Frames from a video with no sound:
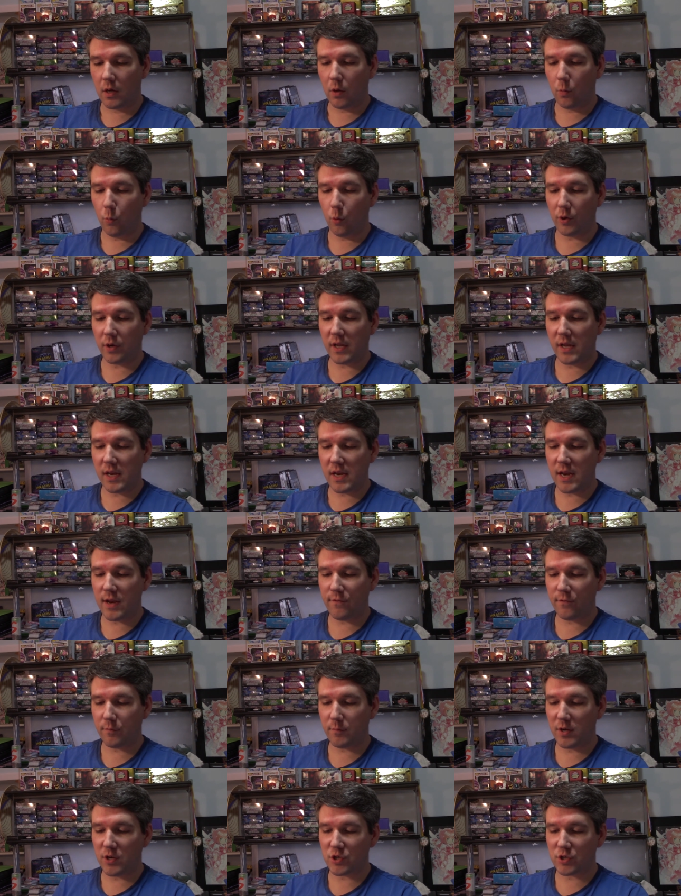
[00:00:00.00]
We're getting
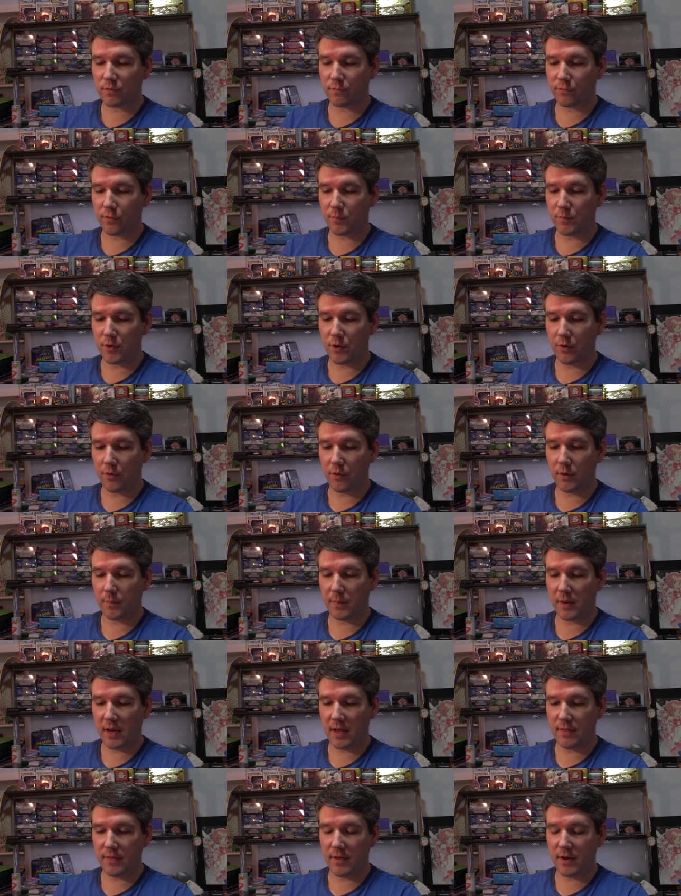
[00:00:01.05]
information from Europe
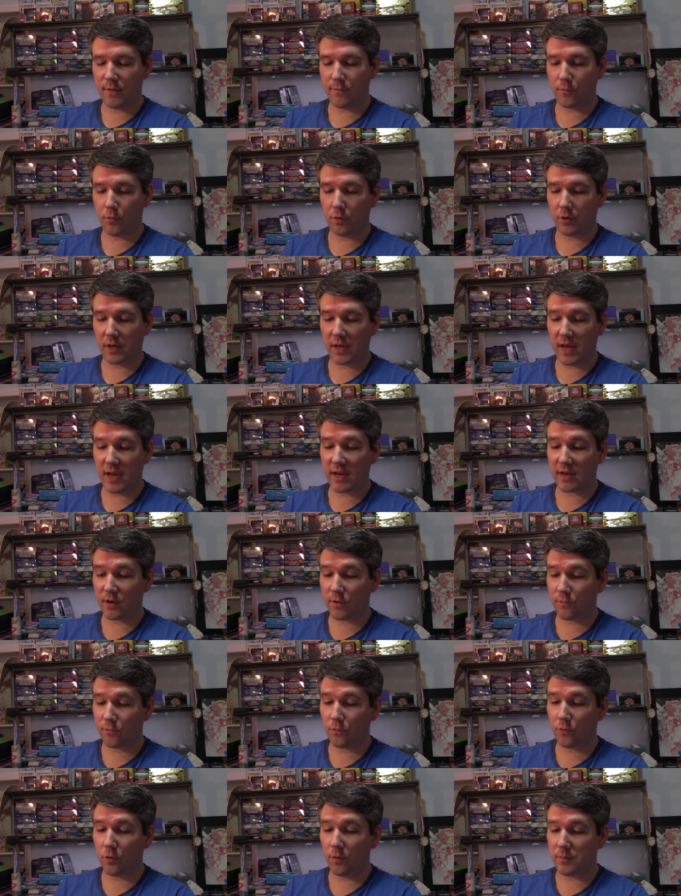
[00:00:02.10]
and therefore can't
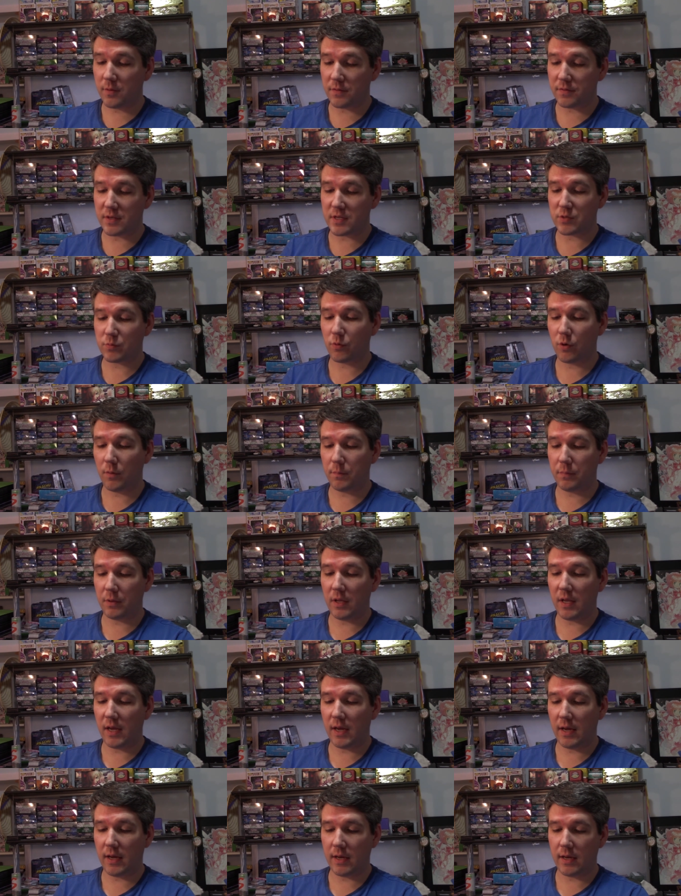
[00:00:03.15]
confirm that this will
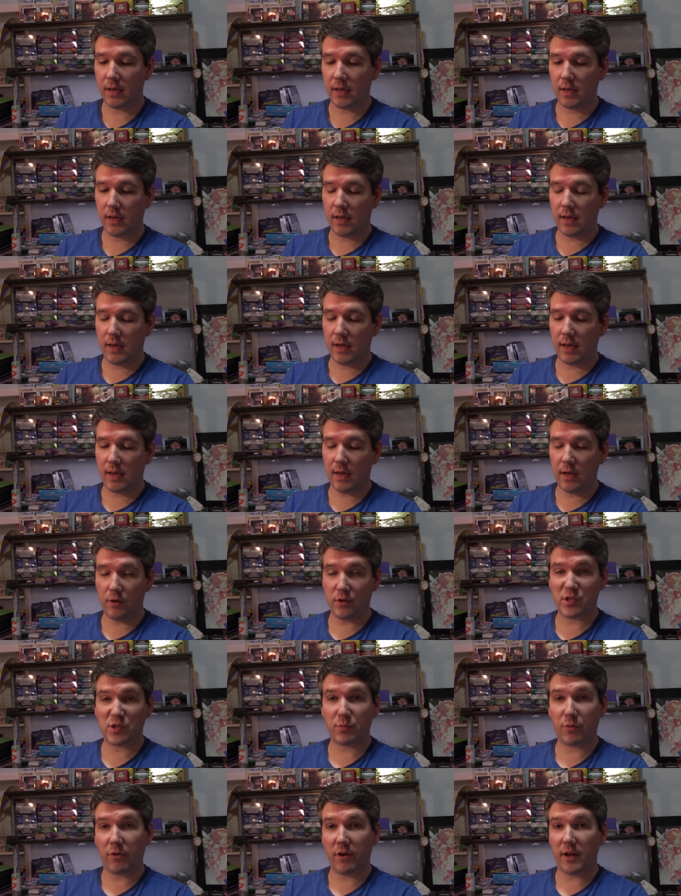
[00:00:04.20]
apply
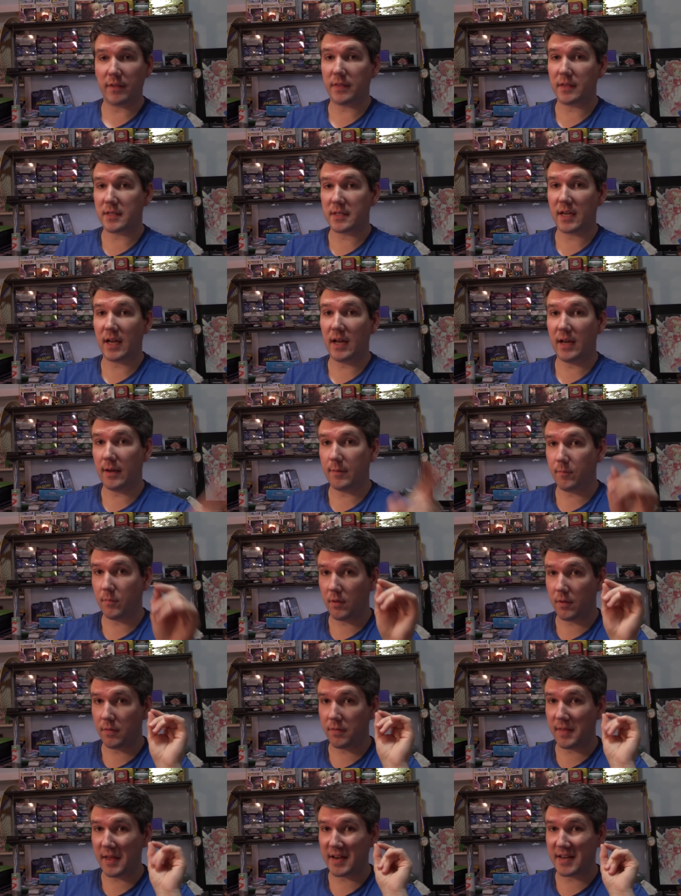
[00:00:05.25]
elsewhere at the time.
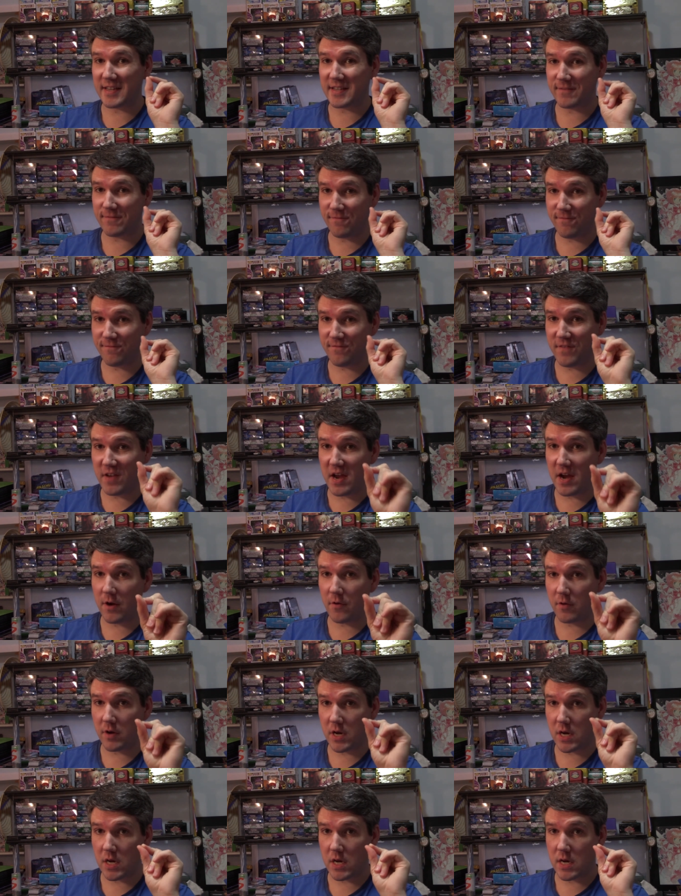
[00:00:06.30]
That is
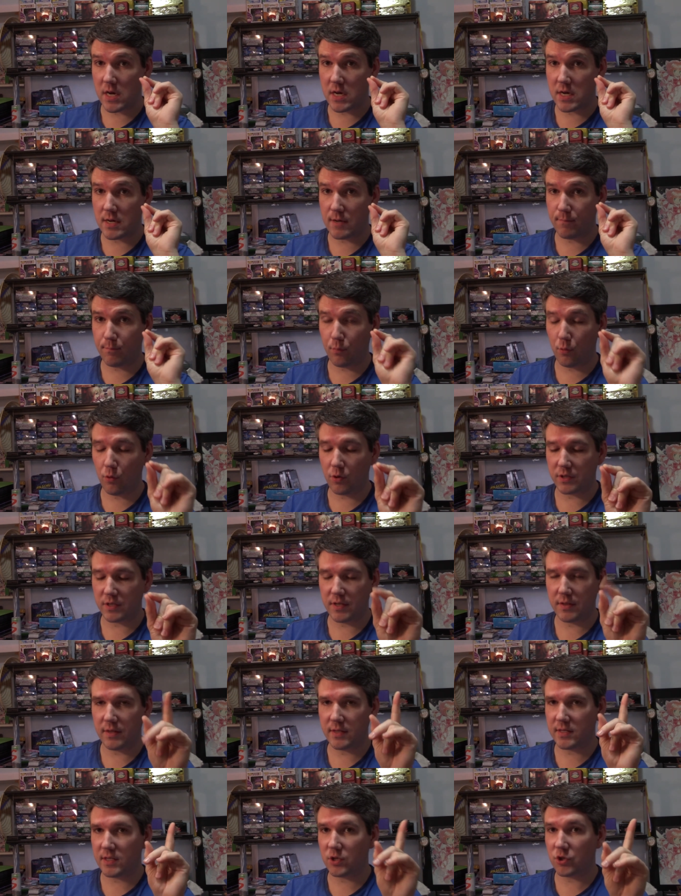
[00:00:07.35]
very
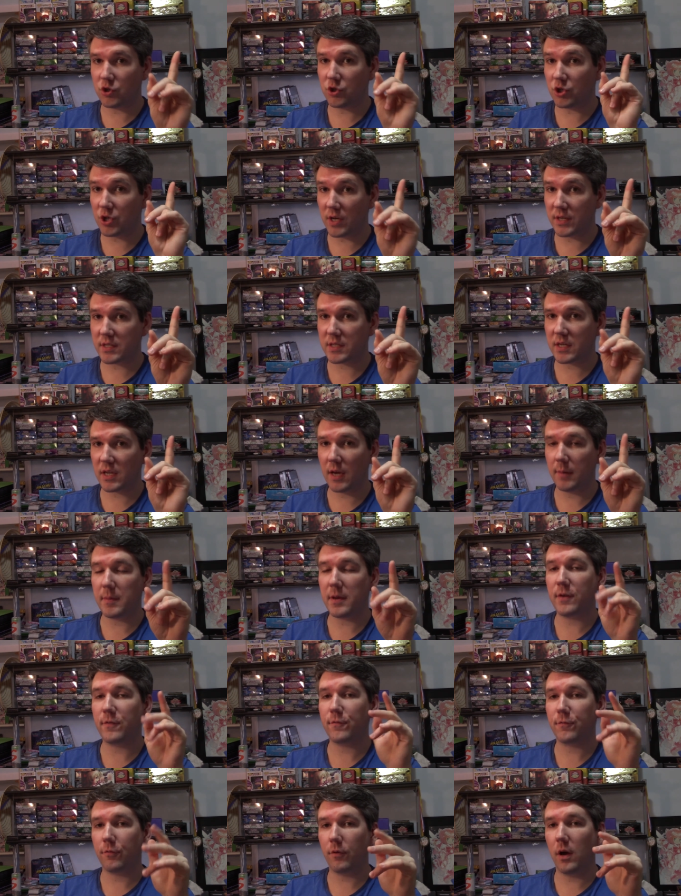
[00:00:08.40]
important. This is just
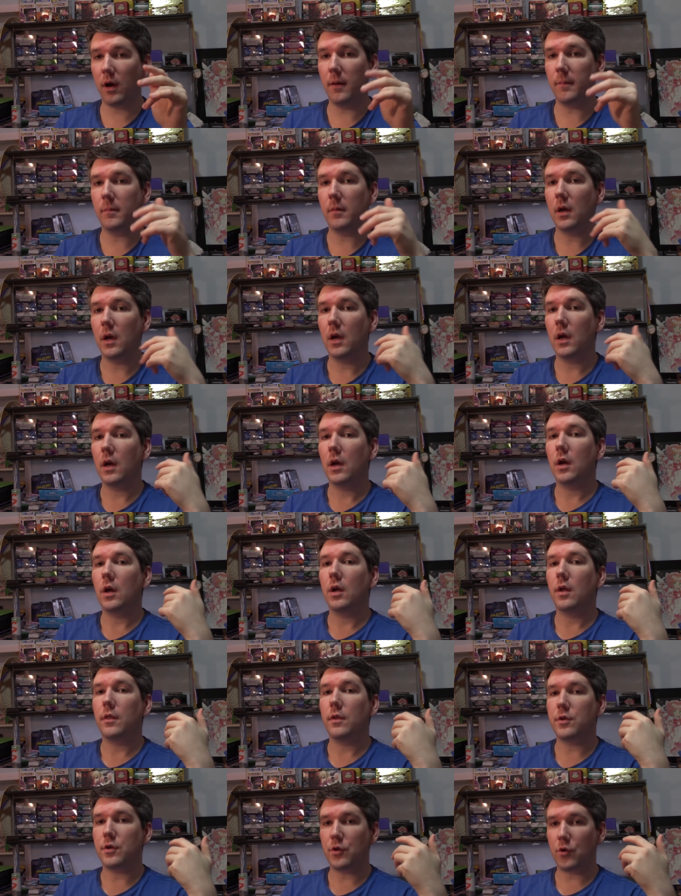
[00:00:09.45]
coming from
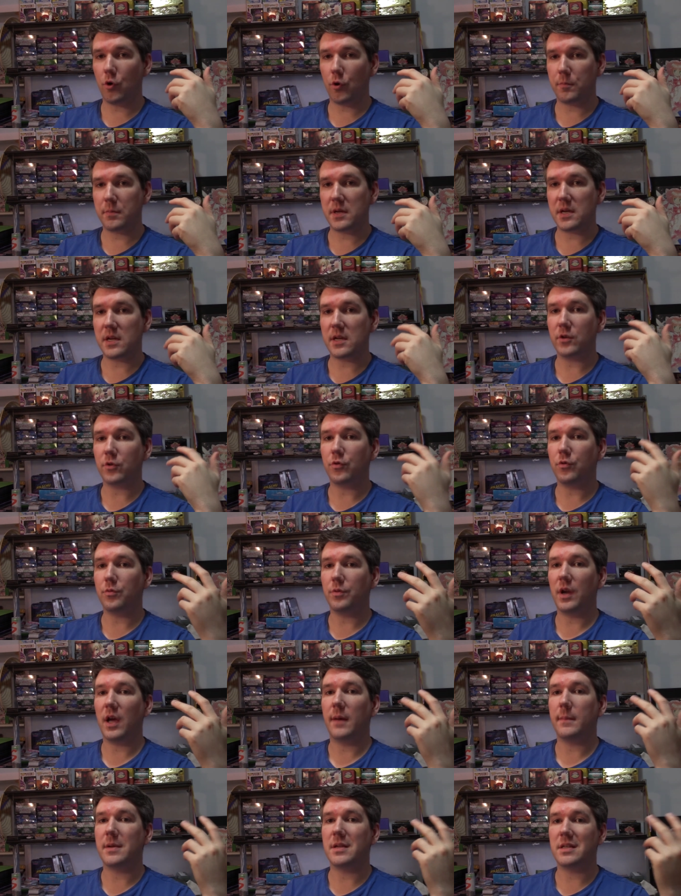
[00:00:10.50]
the European
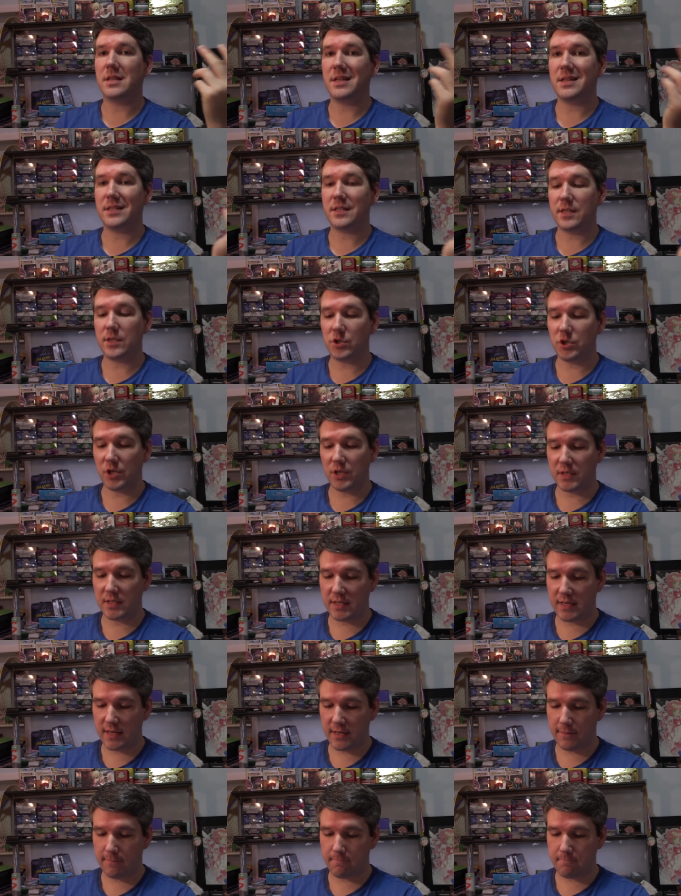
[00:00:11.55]
Konami TCG
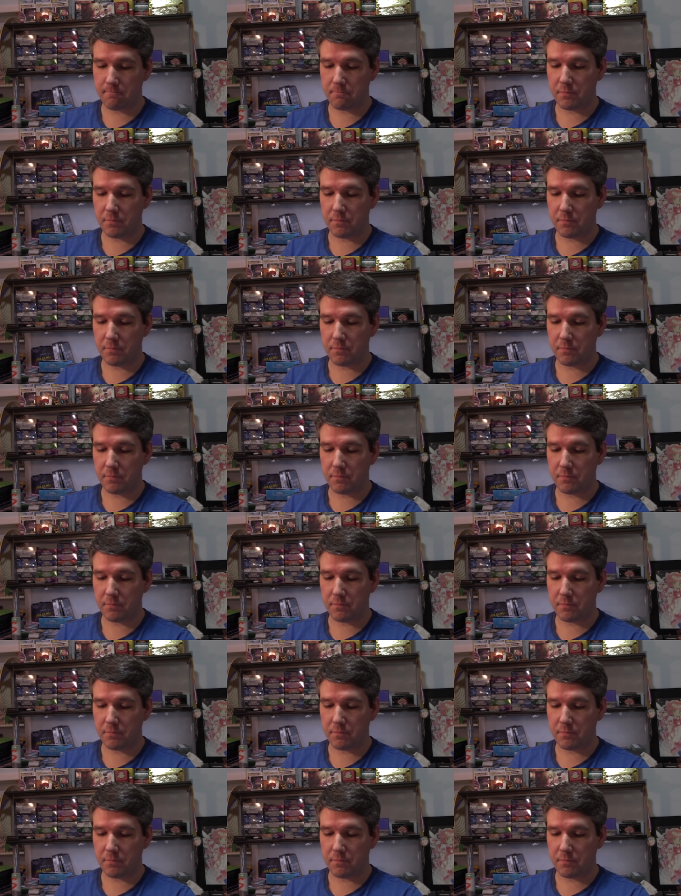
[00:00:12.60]
team